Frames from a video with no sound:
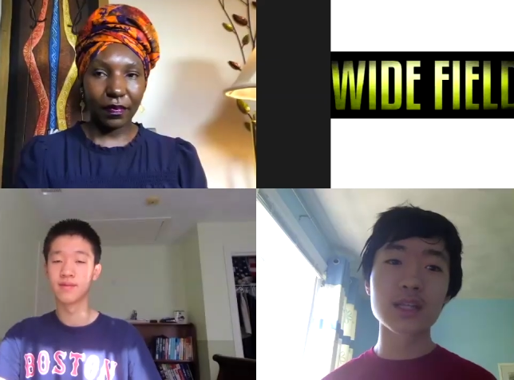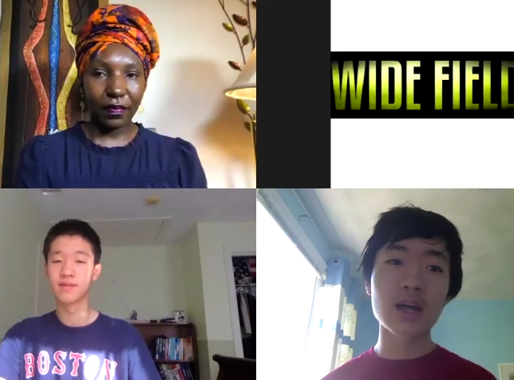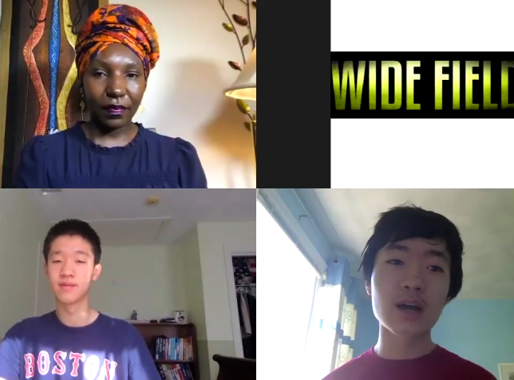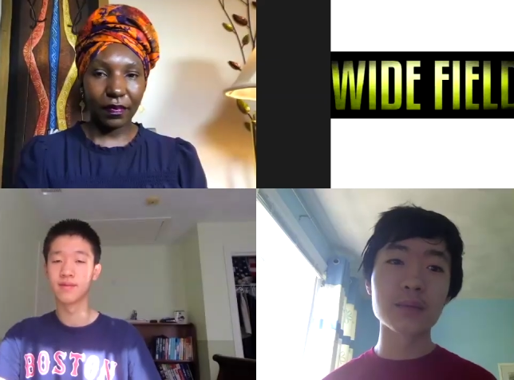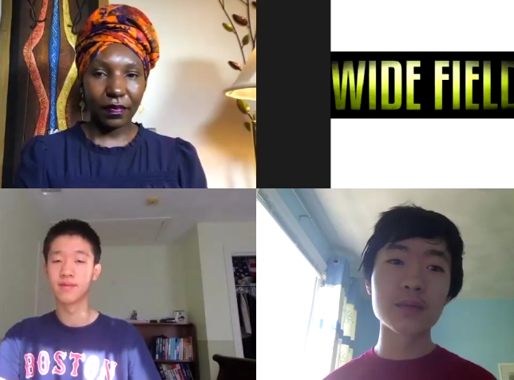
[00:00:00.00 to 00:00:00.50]

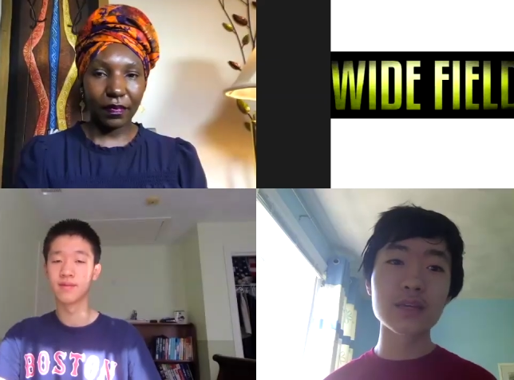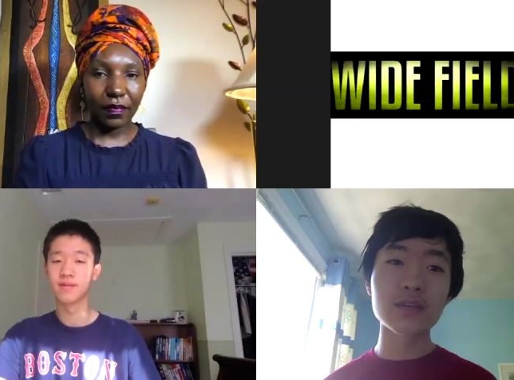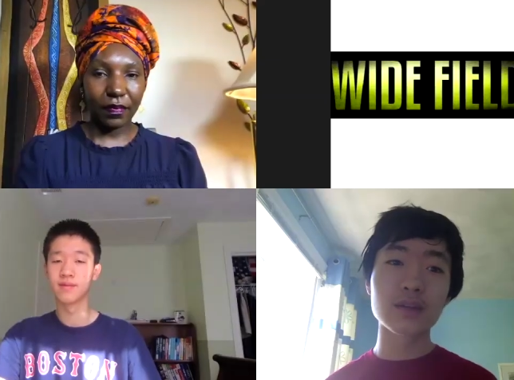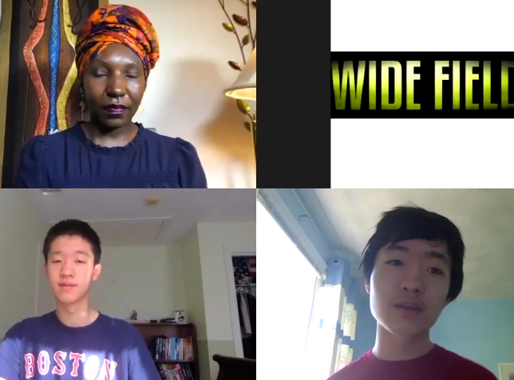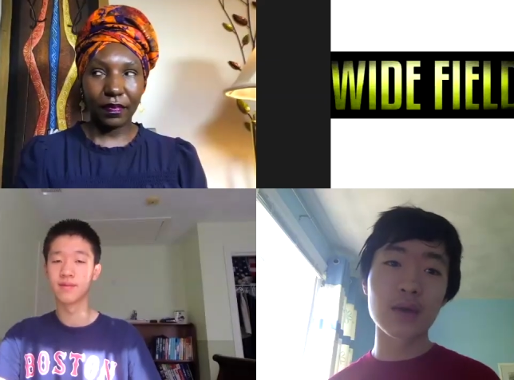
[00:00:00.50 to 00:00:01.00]
Speaker 1: Um,
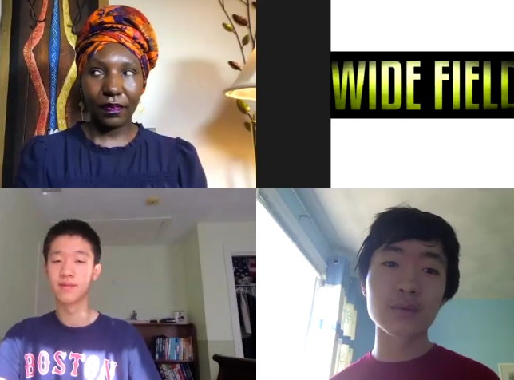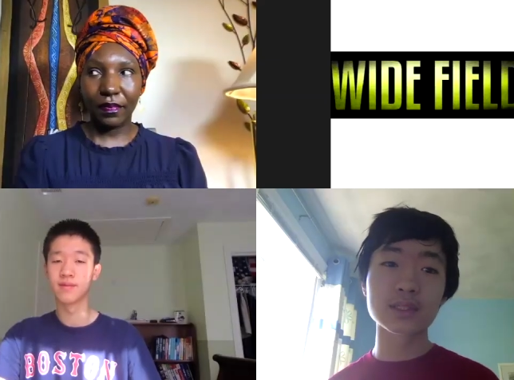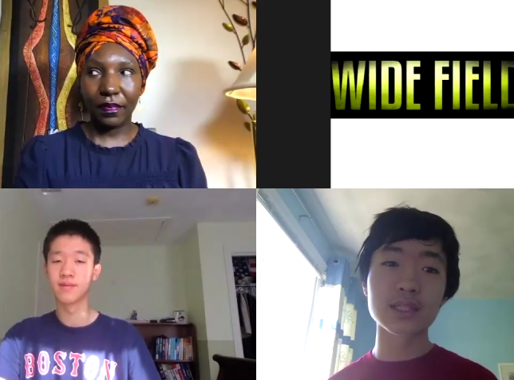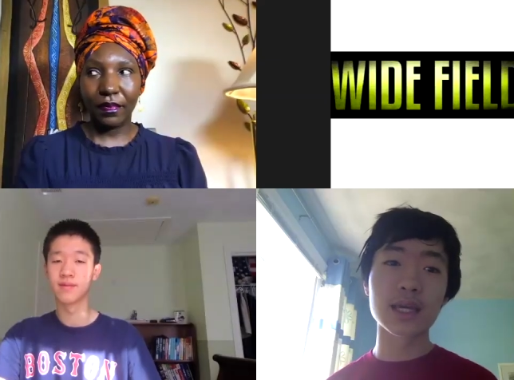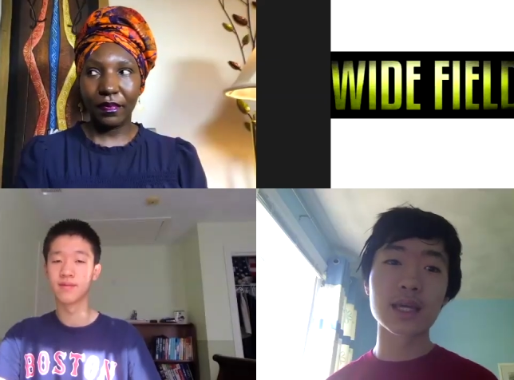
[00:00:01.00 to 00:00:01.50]
even I would
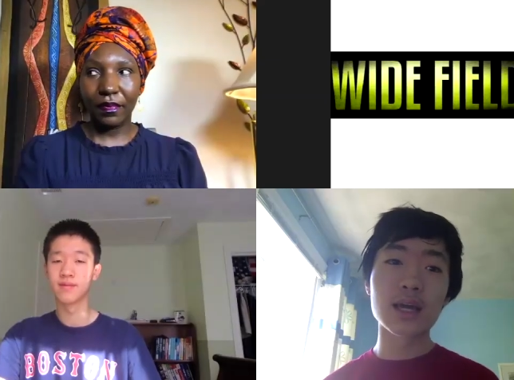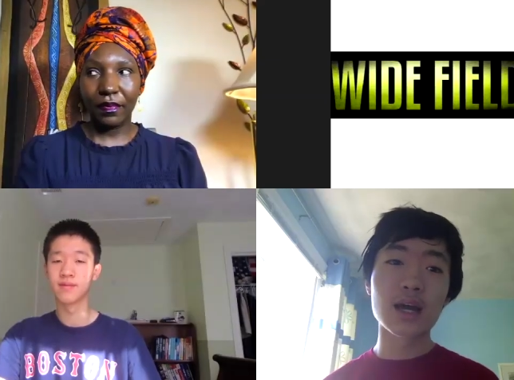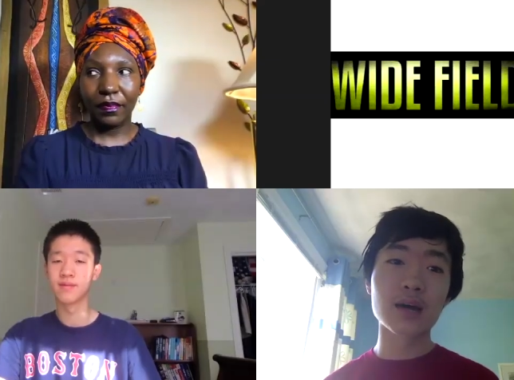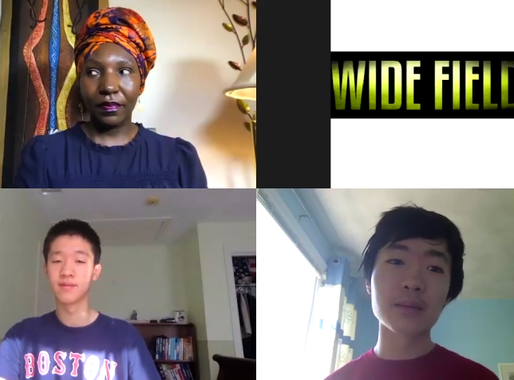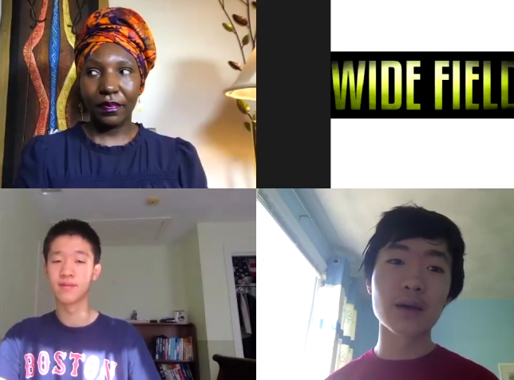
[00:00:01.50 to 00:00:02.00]
say
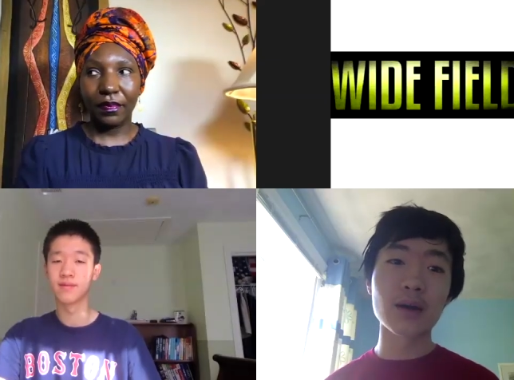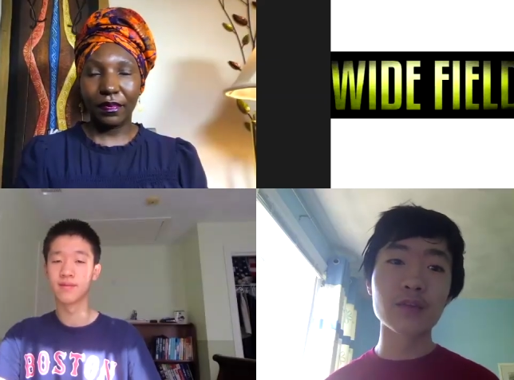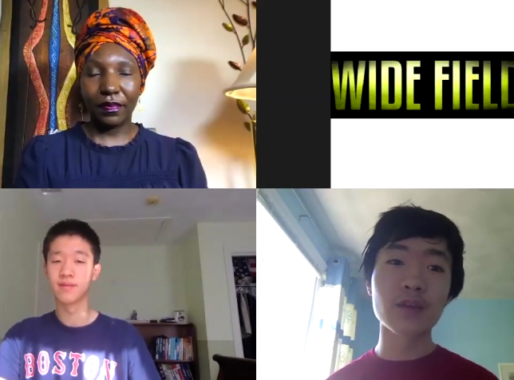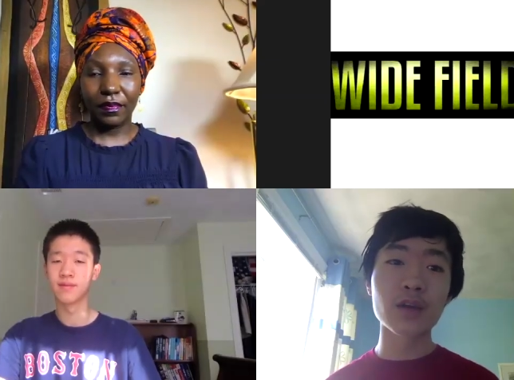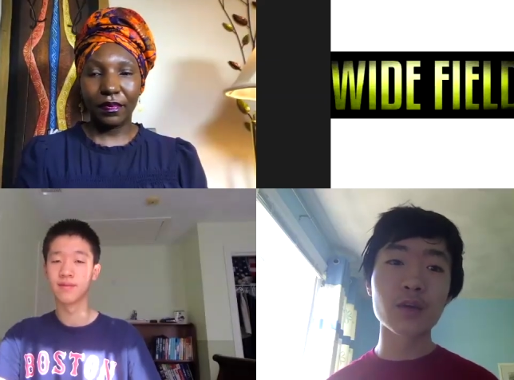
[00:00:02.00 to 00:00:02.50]
a, a,
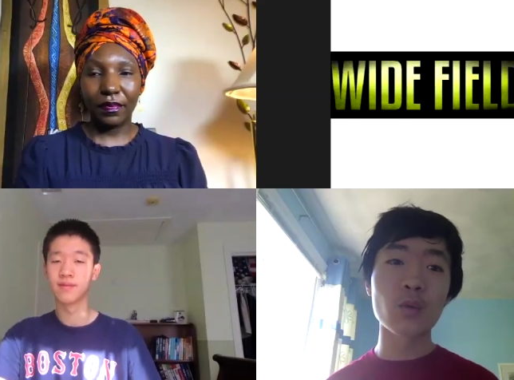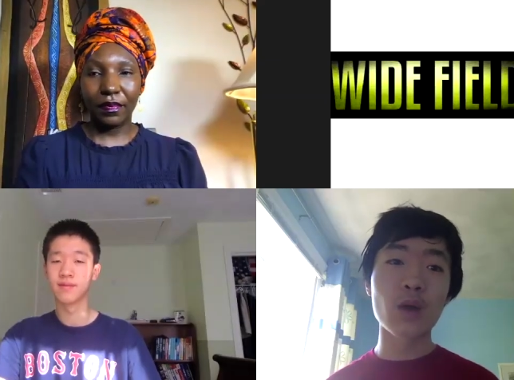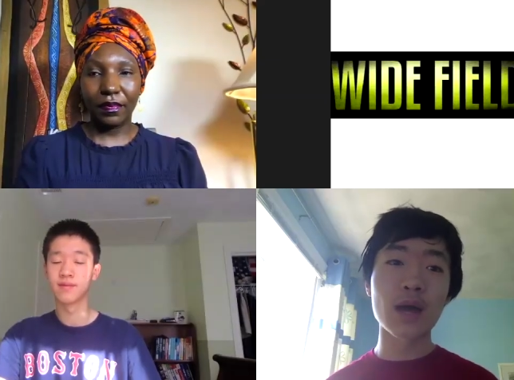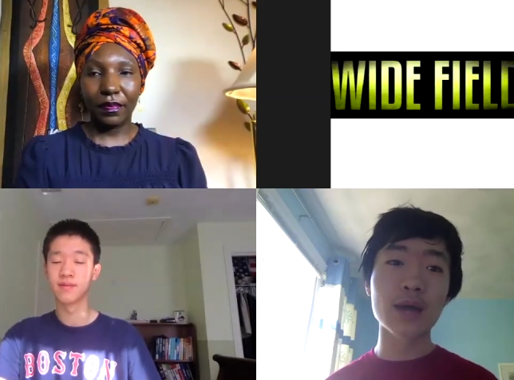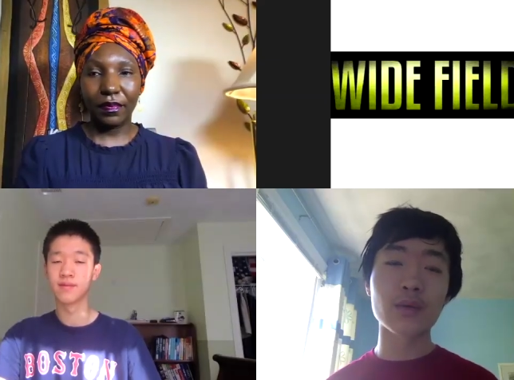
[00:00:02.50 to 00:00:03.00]
very
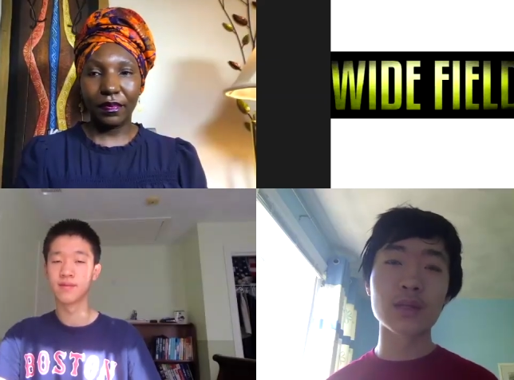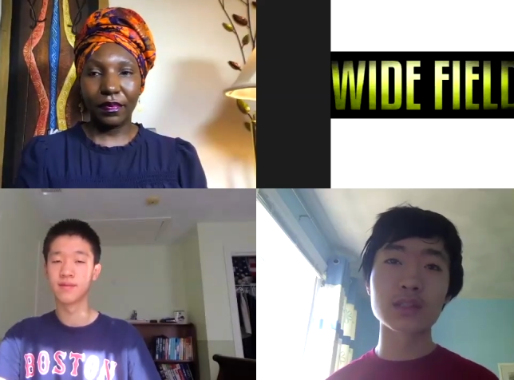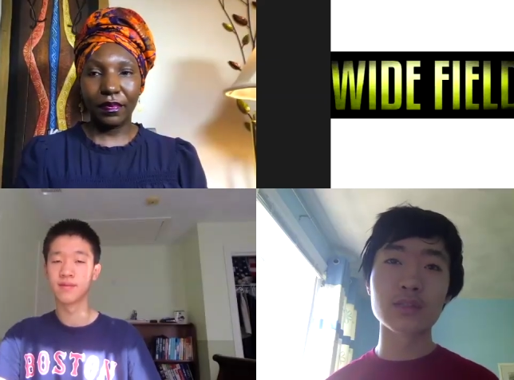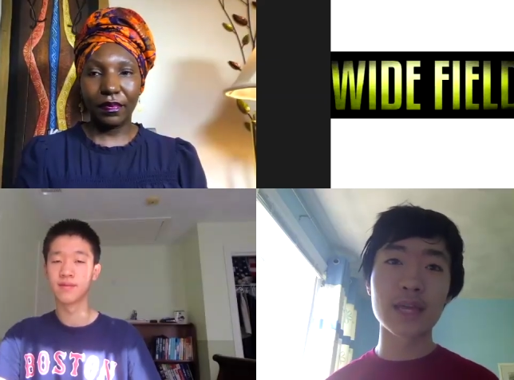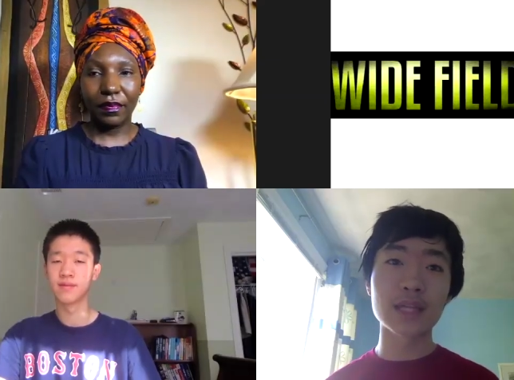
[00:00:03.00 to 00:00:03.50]
wide range of
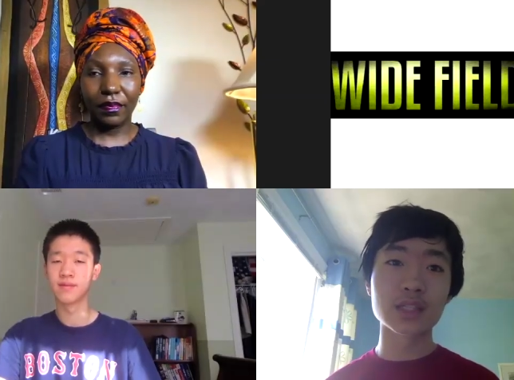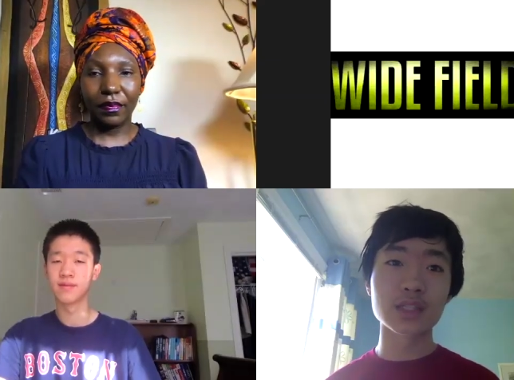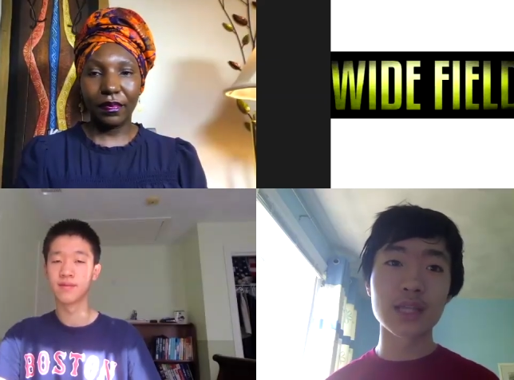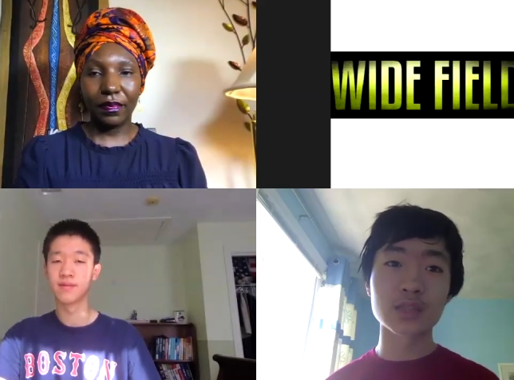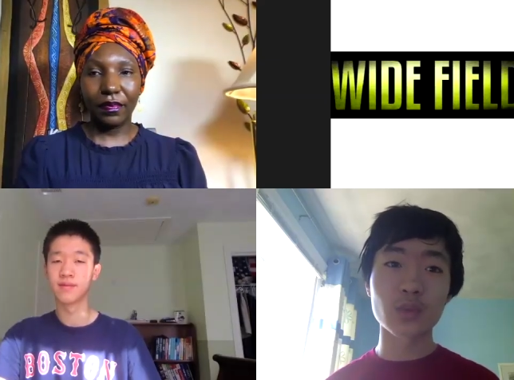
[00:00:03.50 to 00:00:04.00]
ages
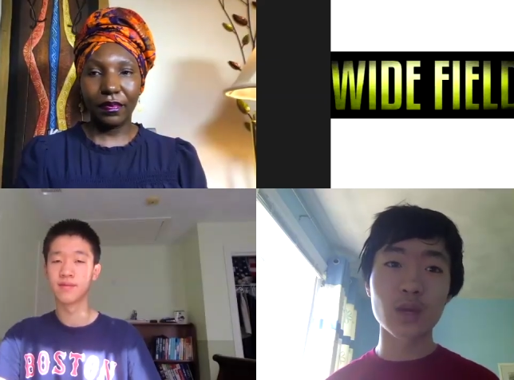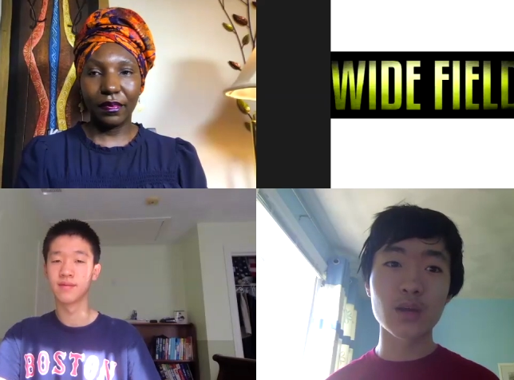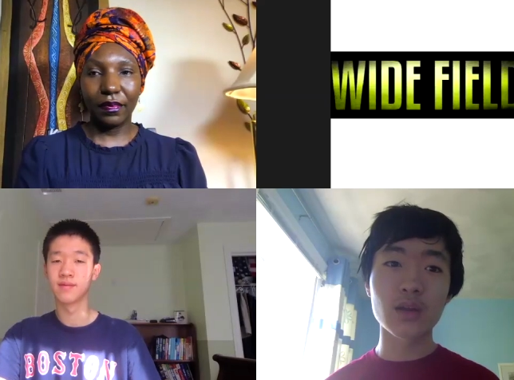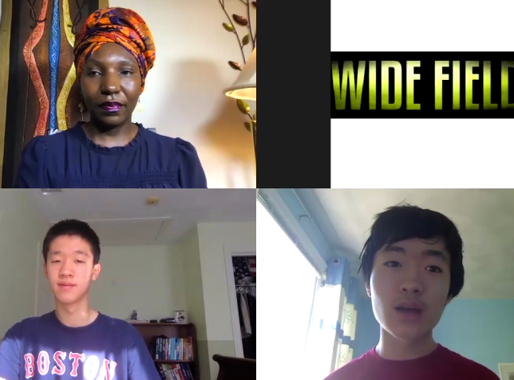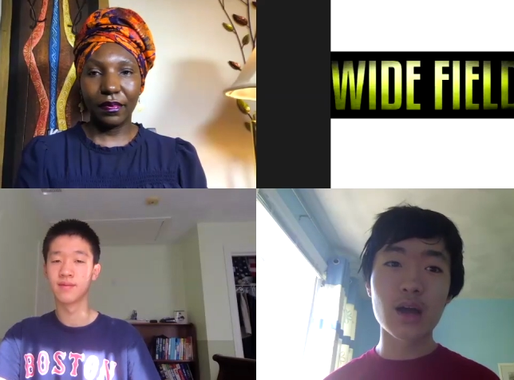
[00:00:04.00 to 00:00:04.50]
as
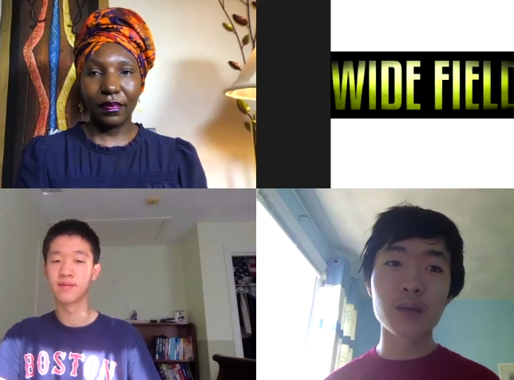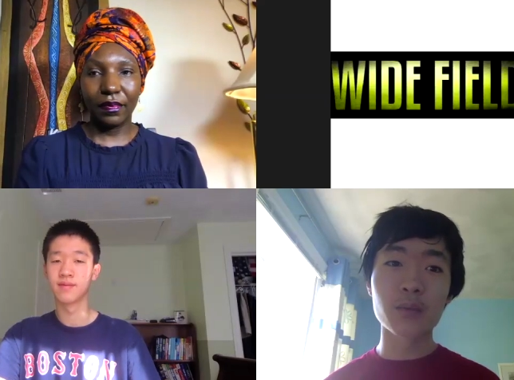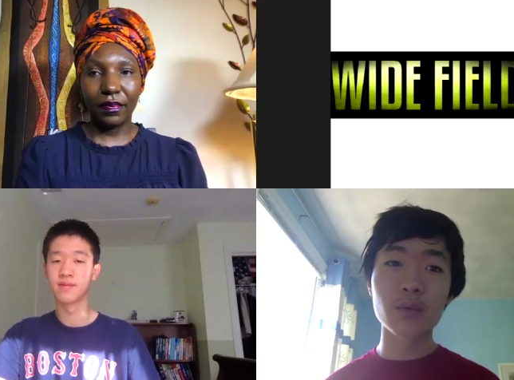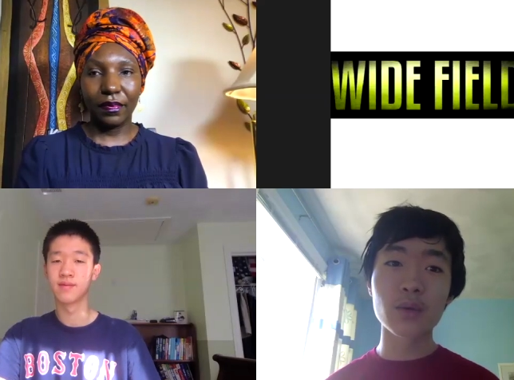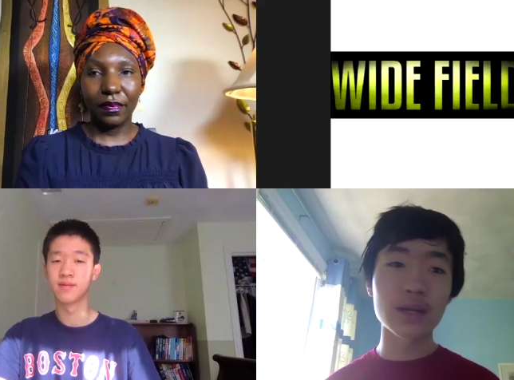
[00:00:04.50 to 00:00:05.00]
well. we
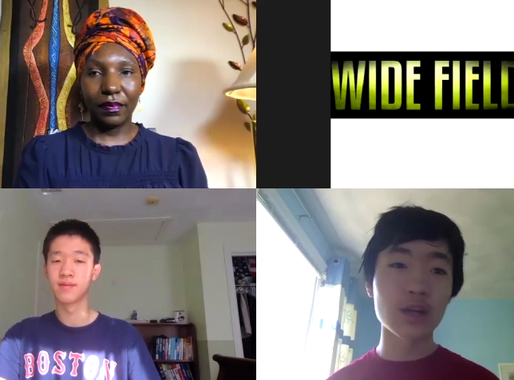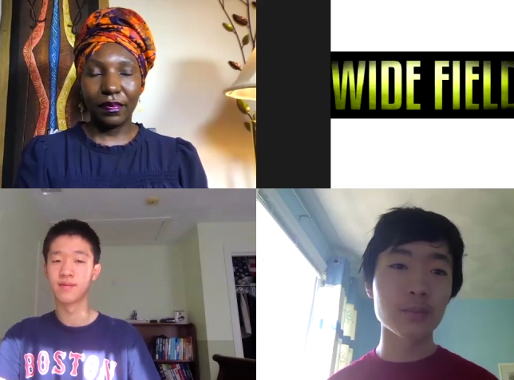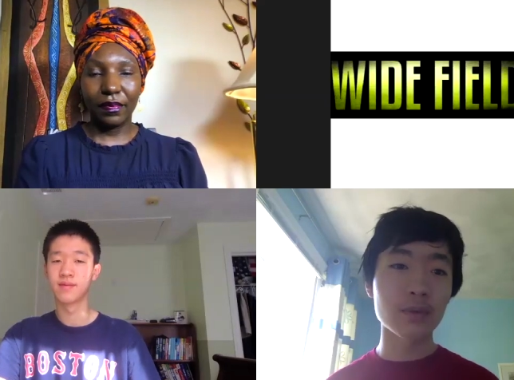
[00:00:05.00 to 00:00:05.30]
want to help